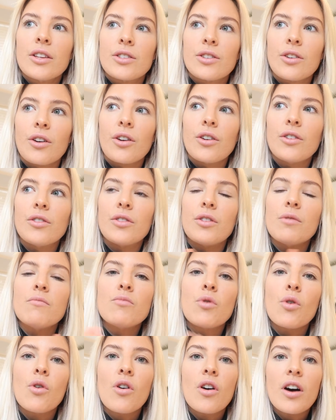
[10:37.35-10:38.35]
So the
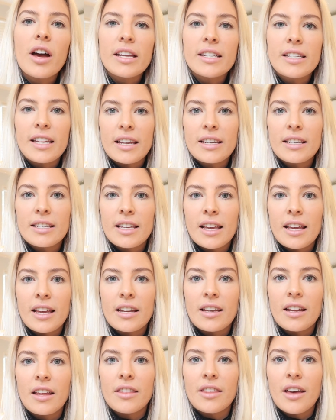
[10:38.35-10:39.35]
more
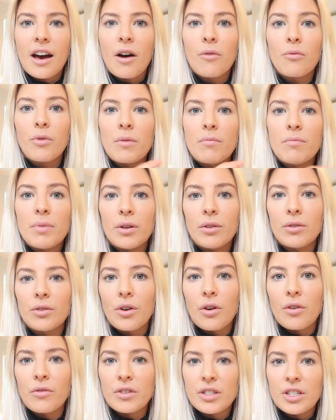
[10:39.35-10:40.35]
adenosine that we build
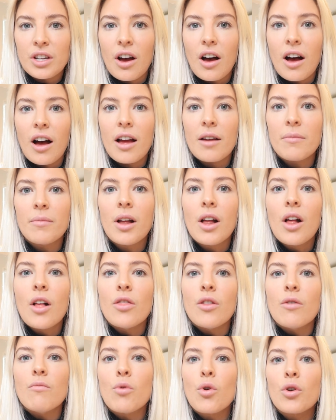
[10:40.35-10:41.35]
over time,
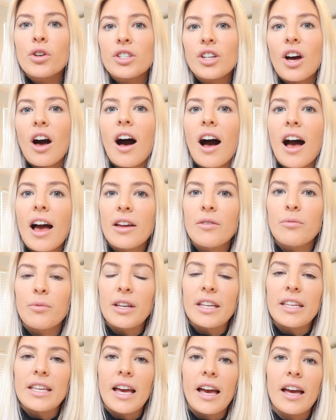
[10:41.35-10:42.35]
the more tired
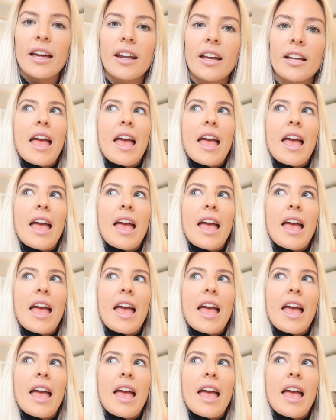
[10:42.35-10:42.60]
we get.